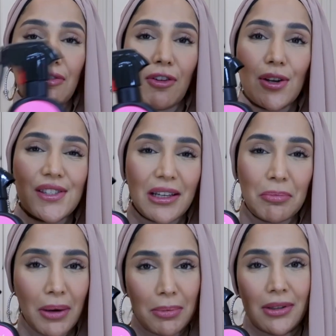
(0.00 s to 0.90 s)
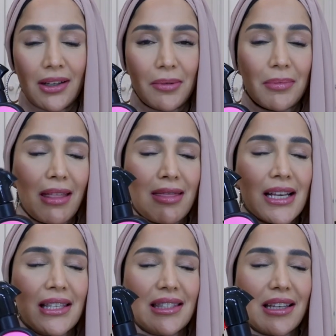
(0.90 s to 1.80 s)
floss and bubble gum.
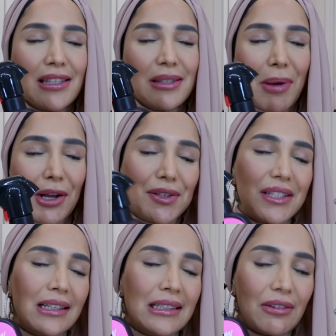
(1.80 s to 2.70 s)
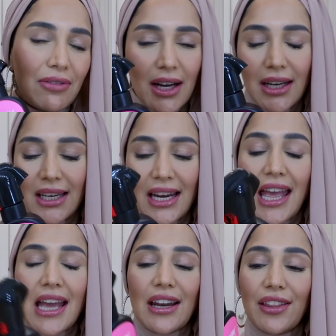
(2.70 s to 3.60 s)
This smells divine.
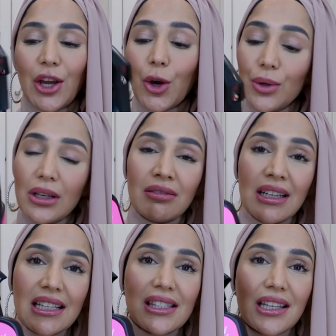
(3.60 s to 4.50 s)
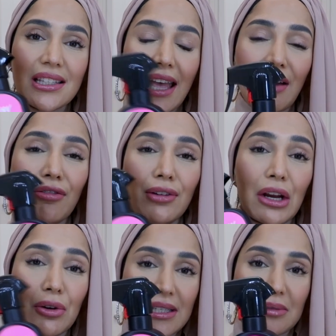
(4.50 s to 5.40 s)
Now, they only release this every
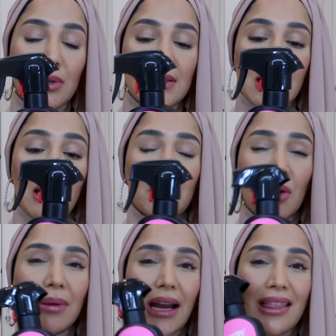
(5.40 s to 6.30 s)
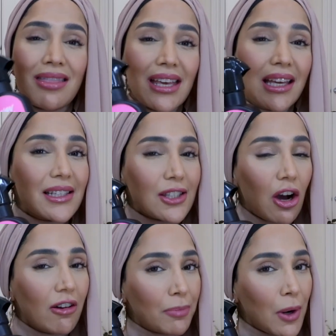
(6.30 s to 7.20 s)
Christmas, and at the moment, I think it's
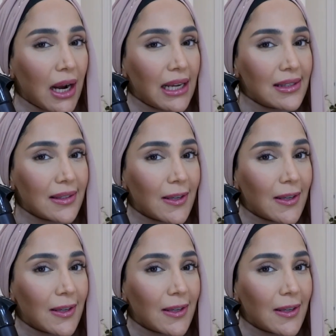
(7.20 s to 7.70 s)
half price.